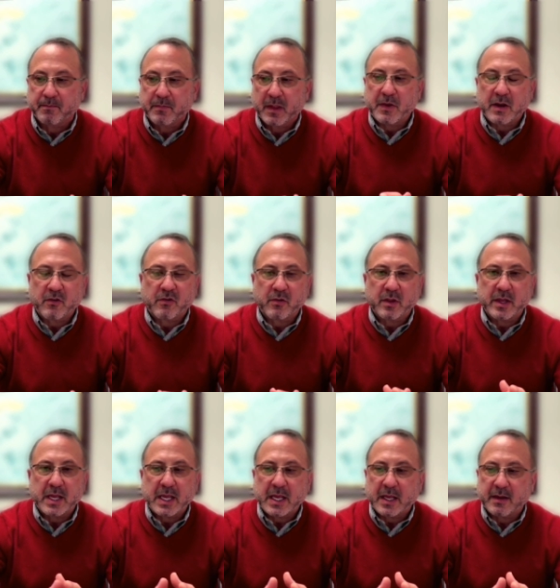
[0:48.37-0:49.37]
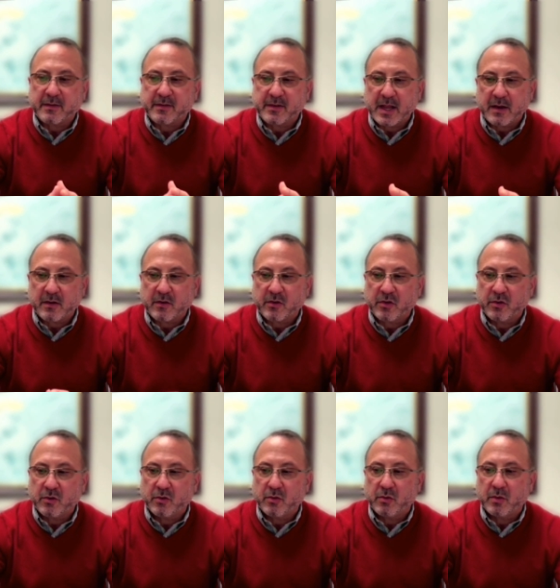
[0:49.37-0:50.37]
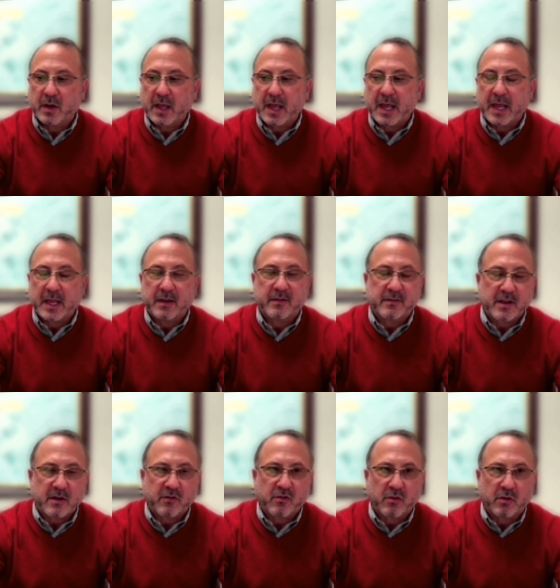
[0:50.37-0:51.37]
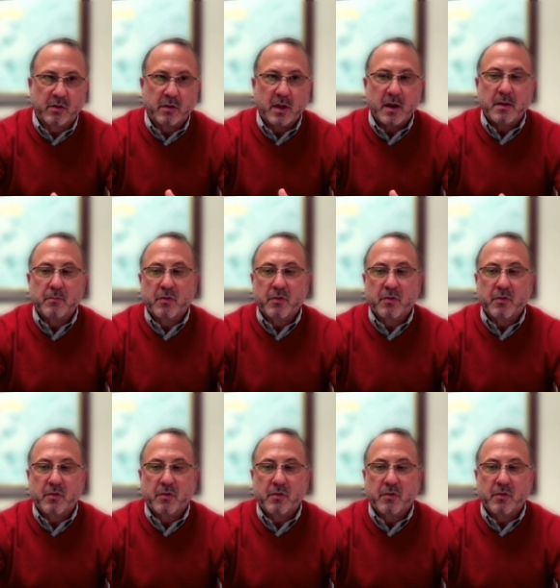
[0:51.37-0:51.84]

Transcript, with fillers: Eventually, it's sent to a central